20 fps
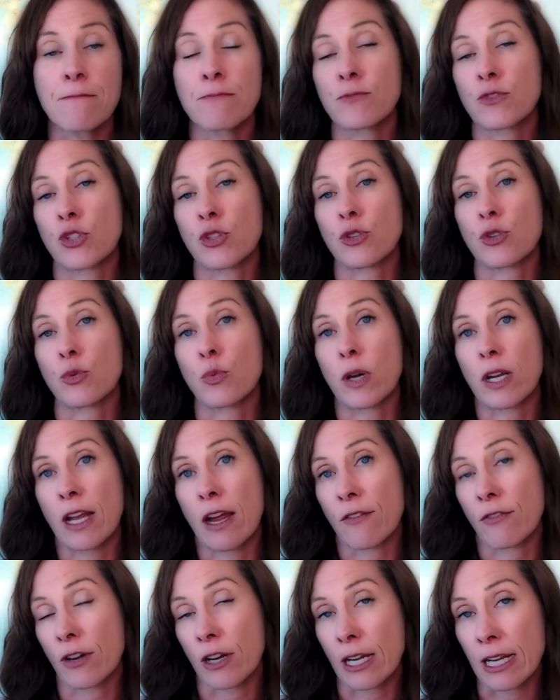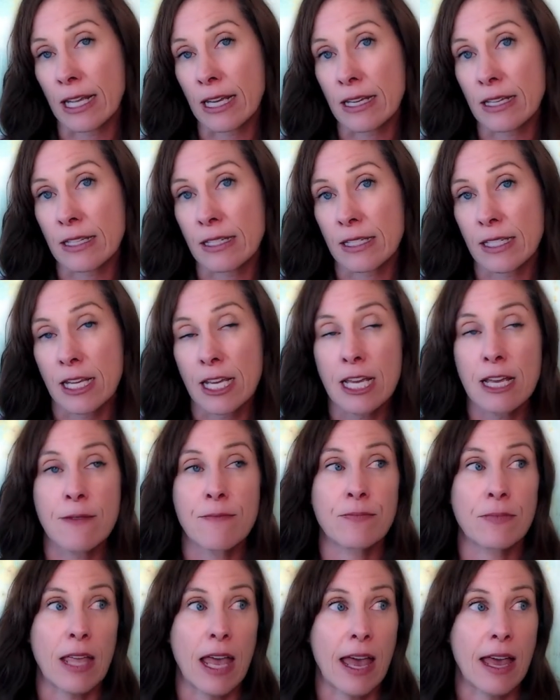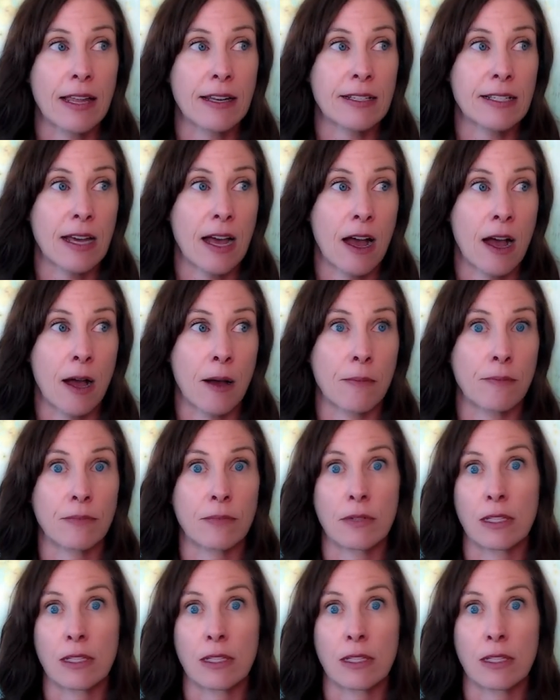to whatever it is that um,